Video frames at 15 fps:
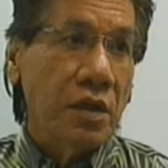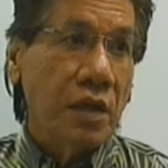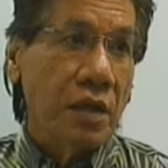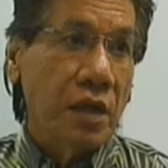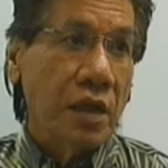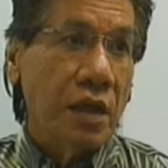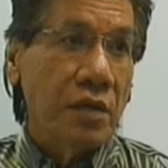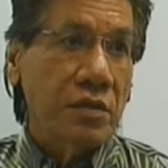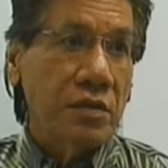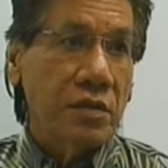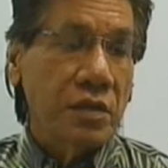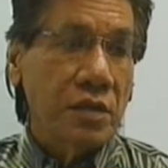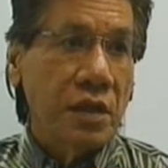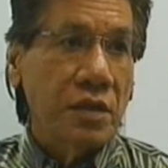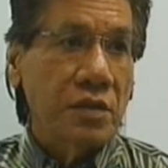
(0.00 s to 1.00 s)
allows
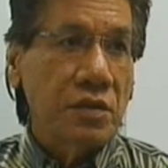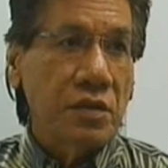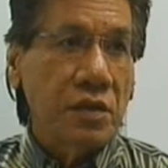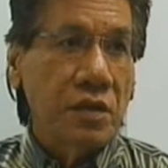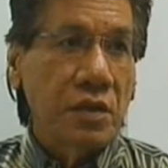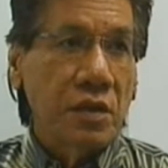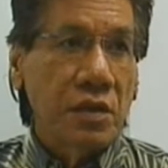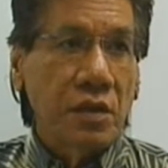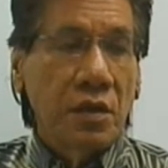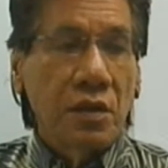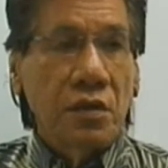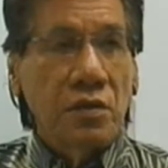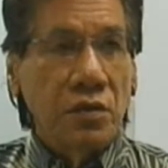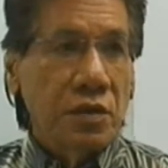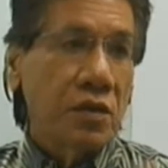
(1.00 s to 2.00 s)
this agency
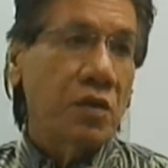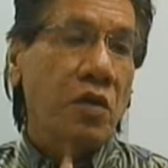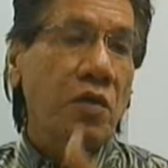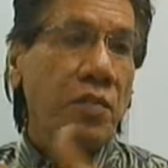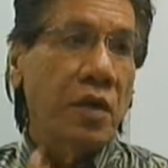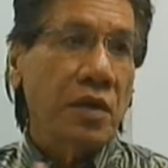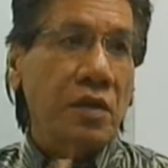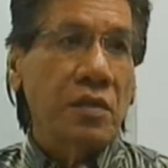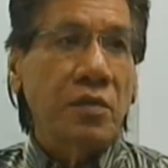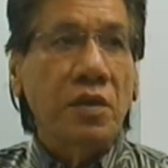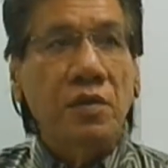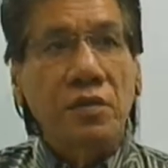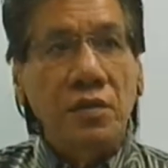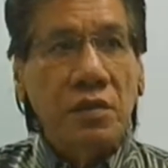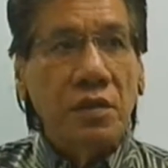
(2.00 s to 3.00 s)
to install parking
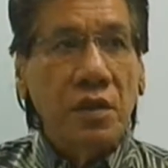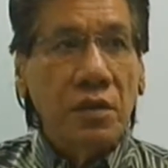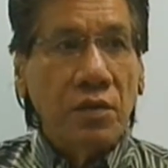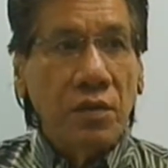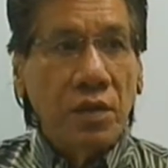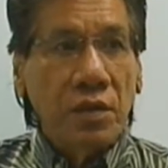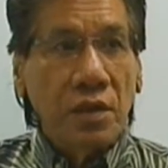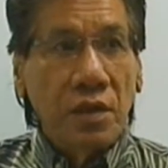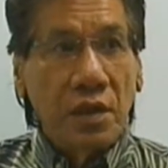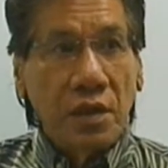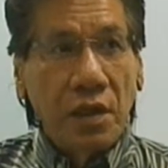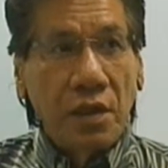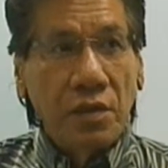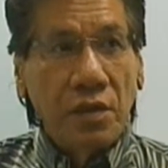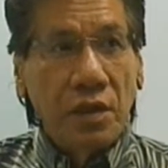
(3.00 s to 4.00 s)
meters in the Great
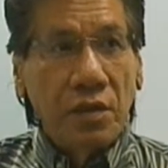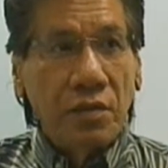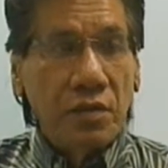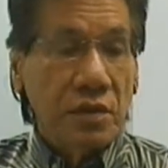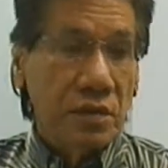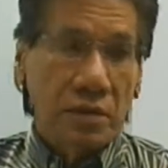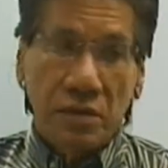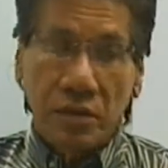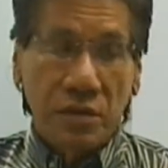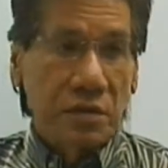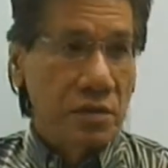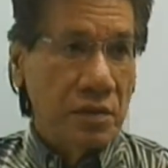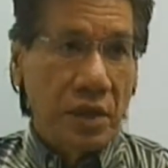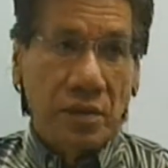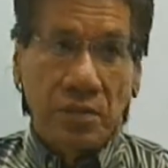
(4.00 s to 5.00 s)
Hagåtña area,
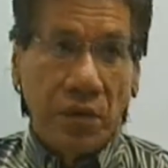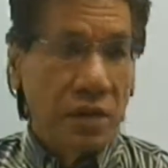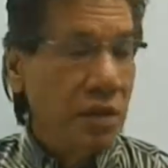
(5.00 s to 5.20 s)
just like parking